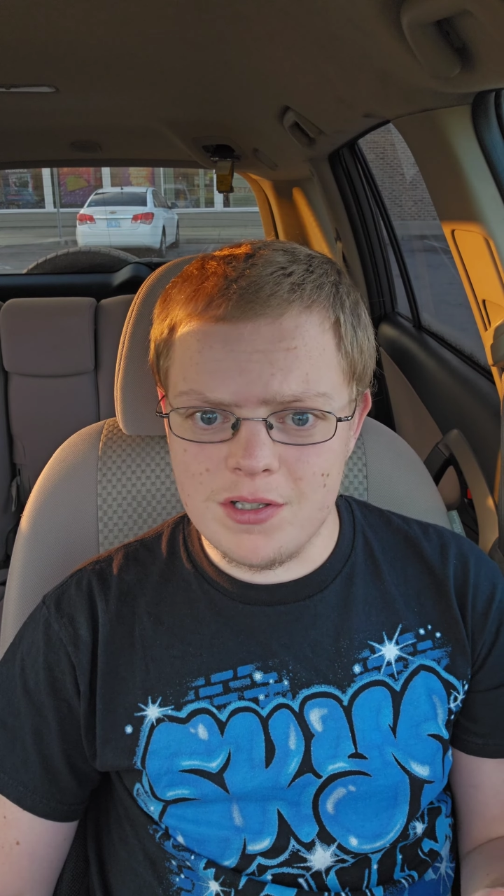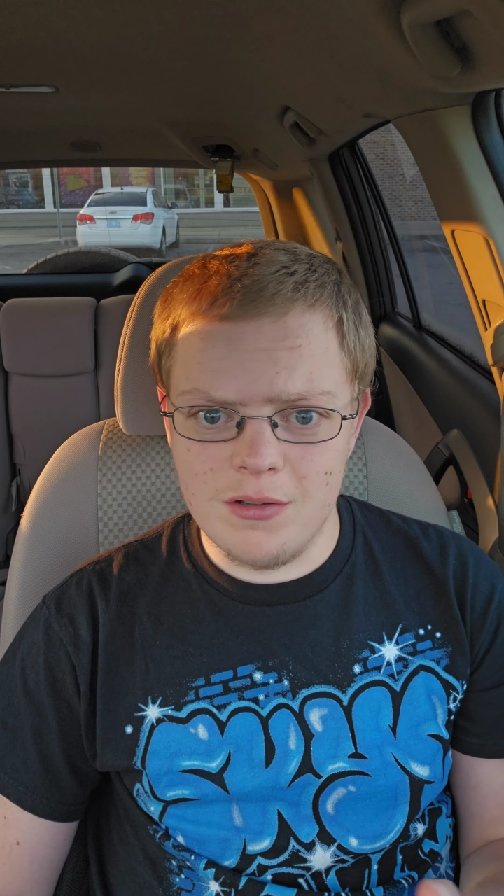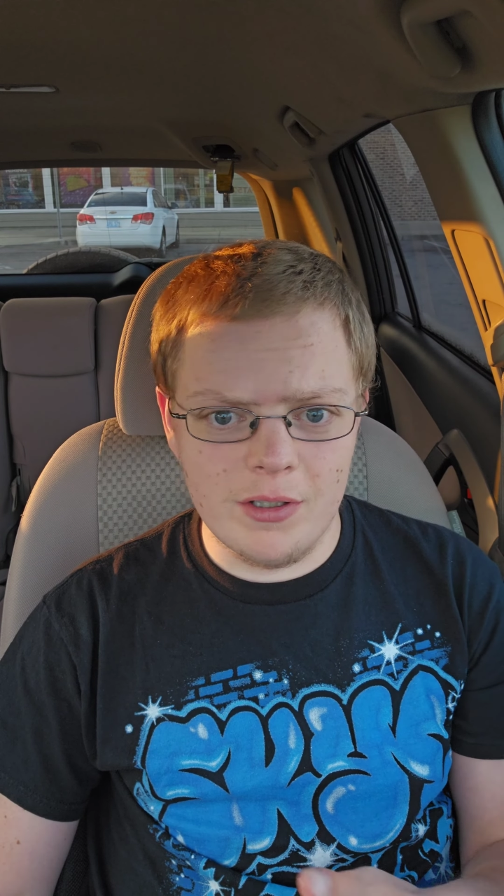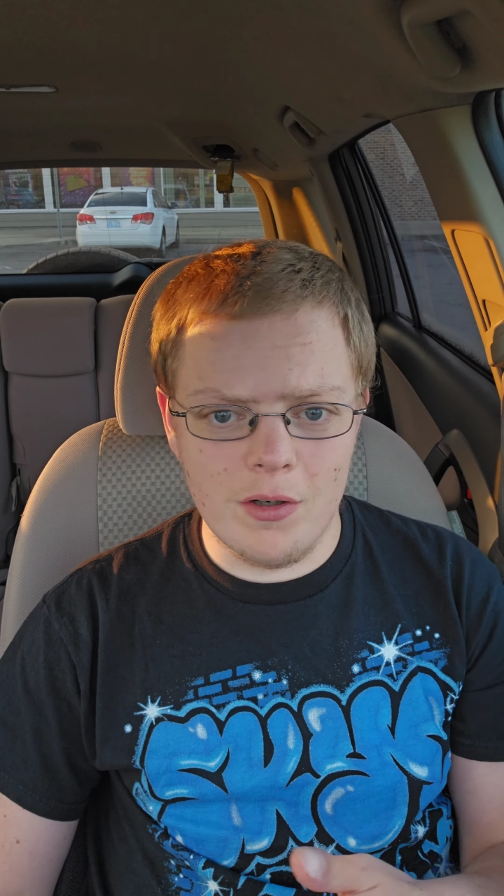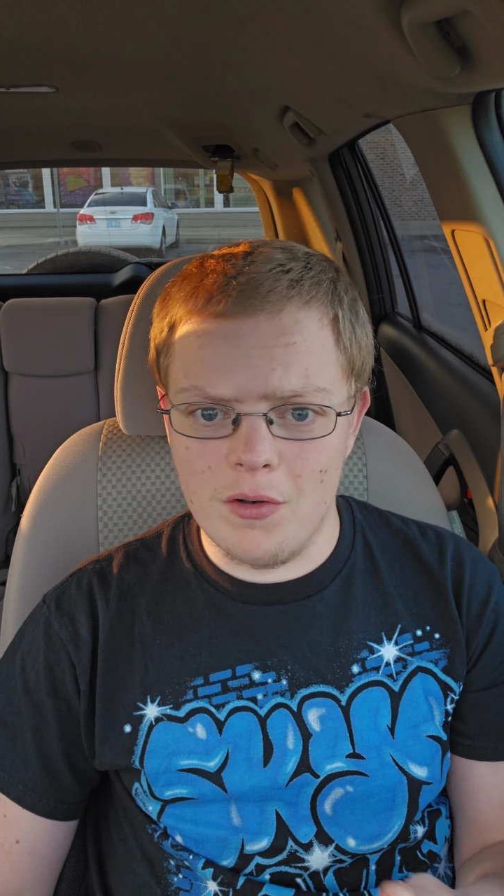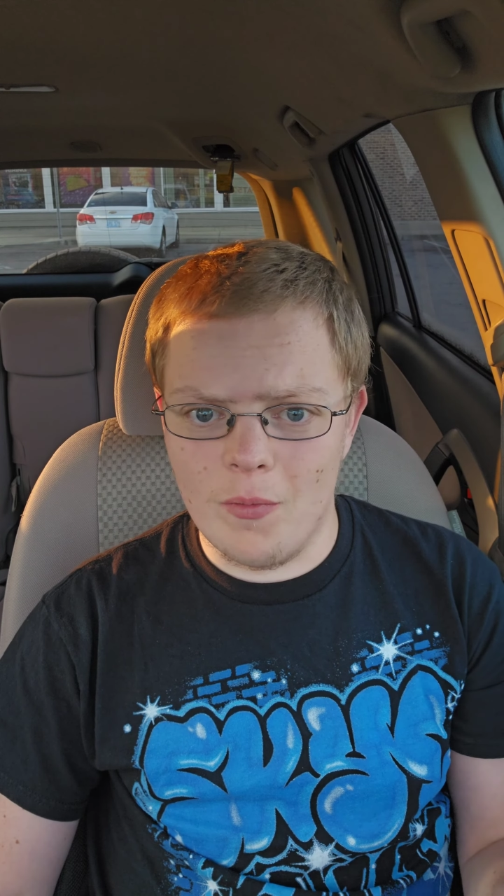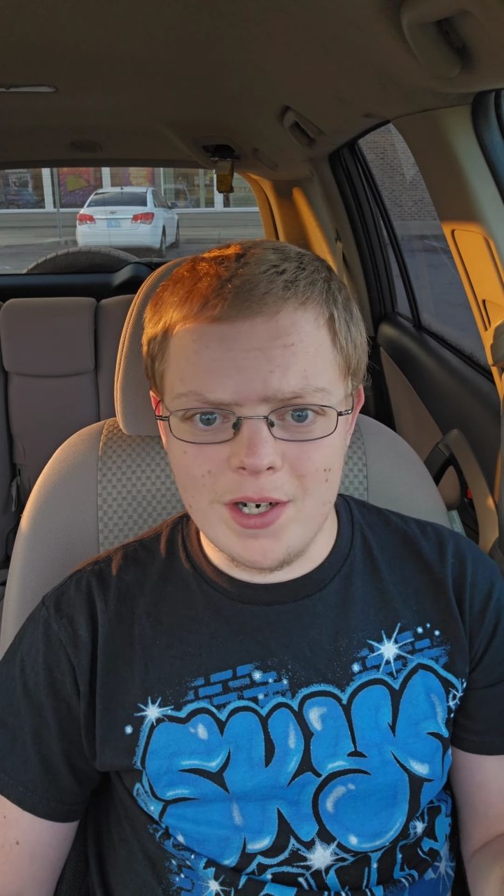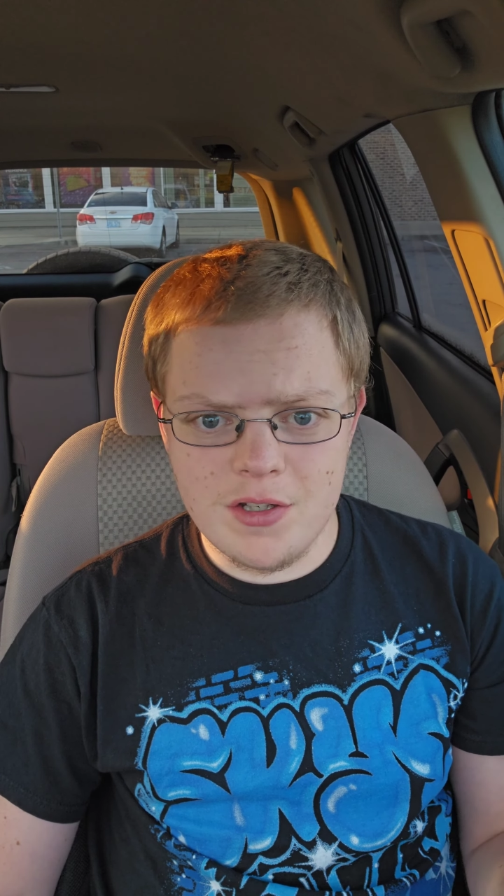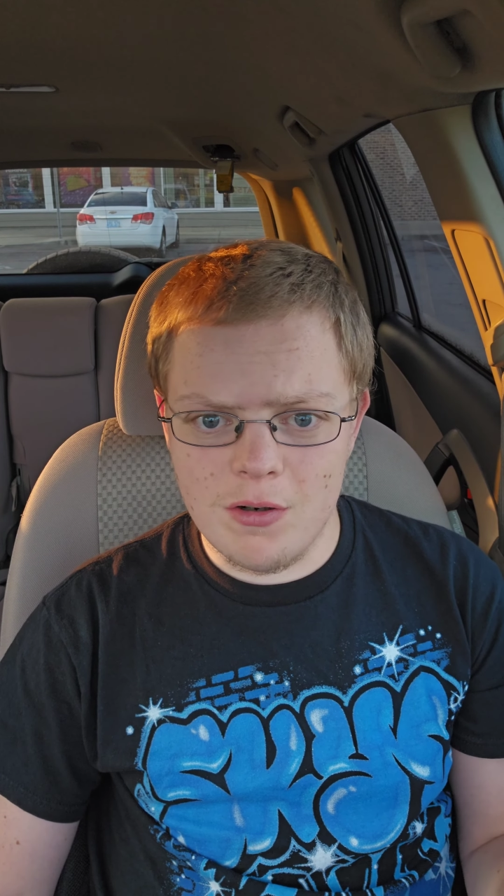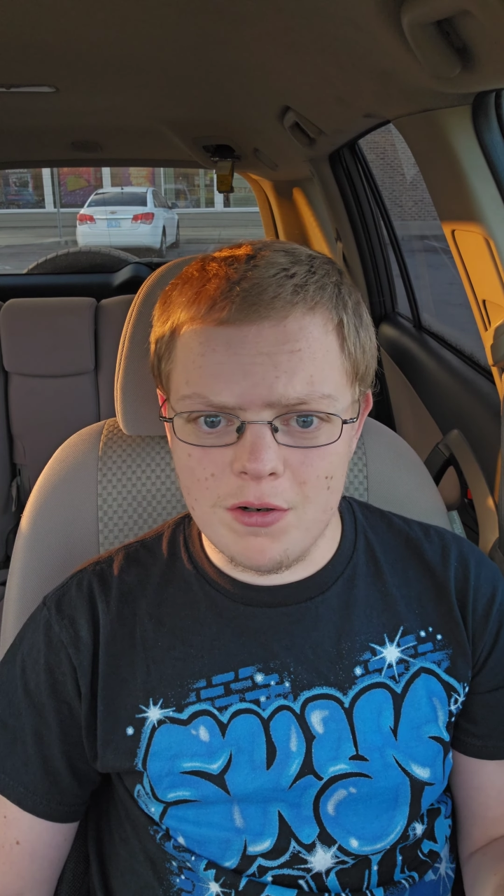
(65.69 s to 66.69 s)
the, you know, the red
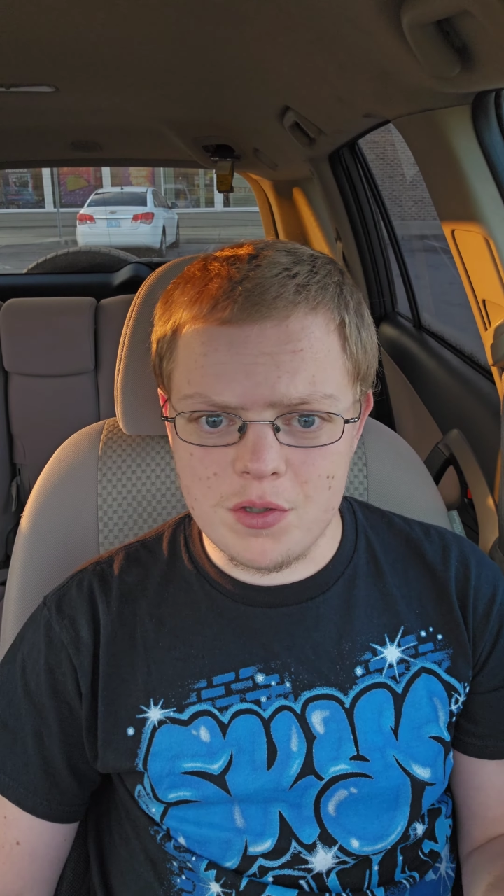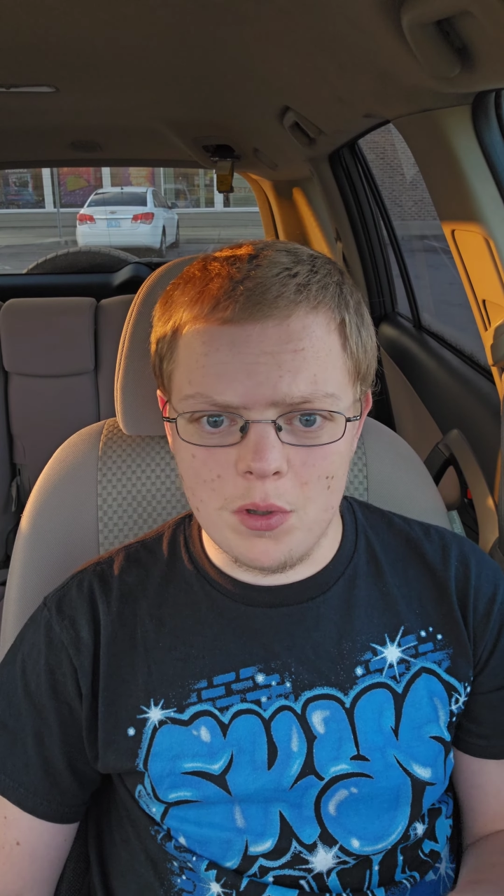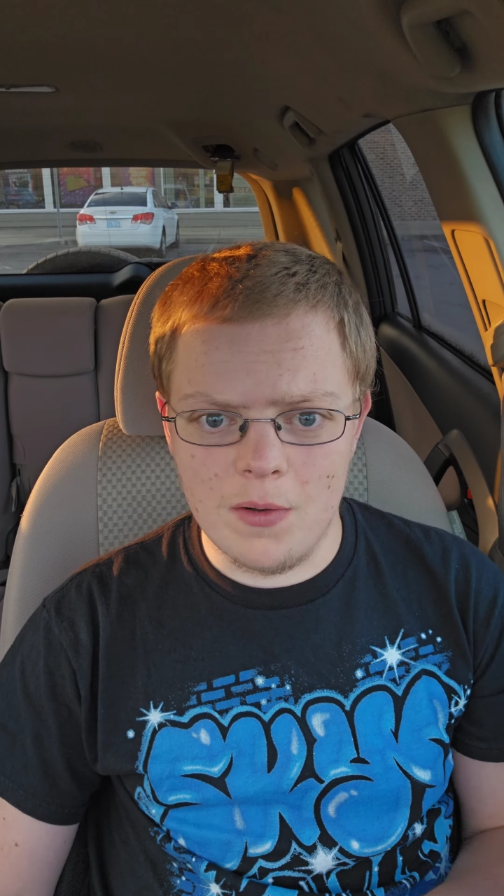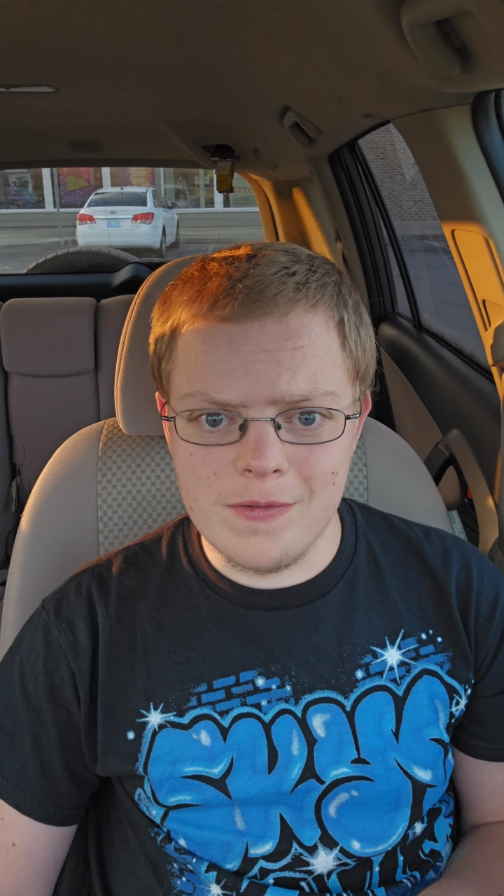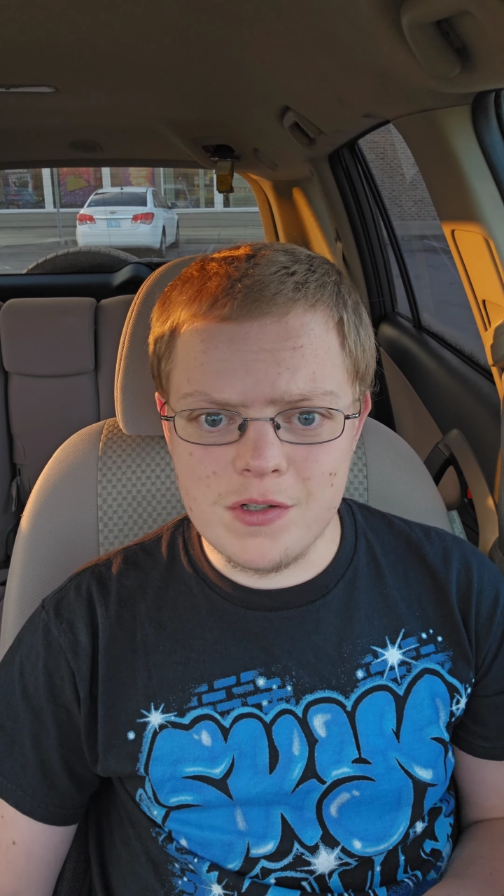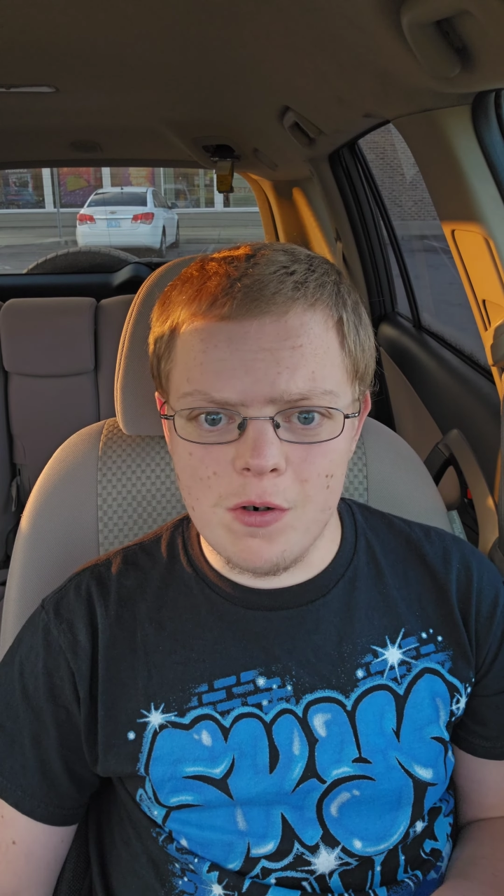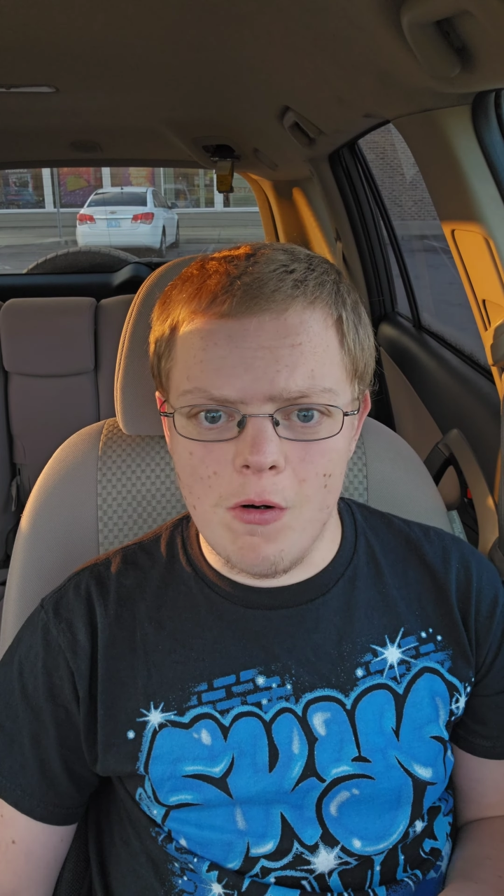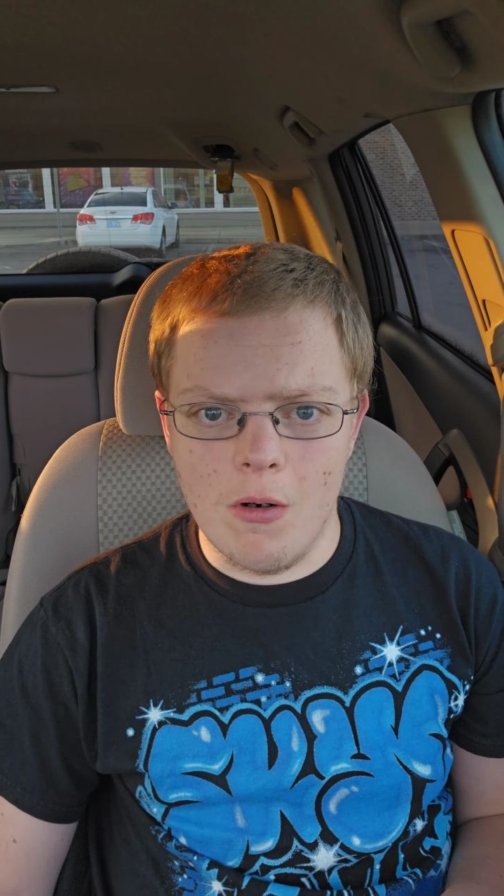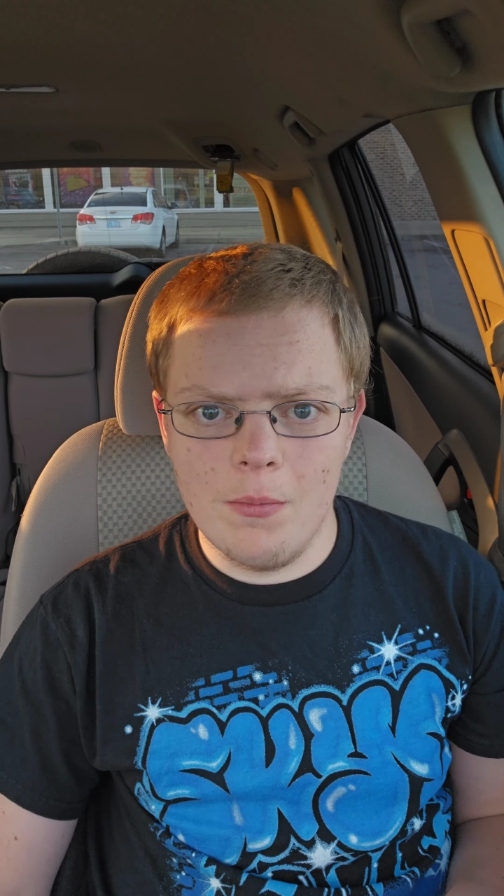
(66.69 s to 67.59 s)
sauce or whatever it's called.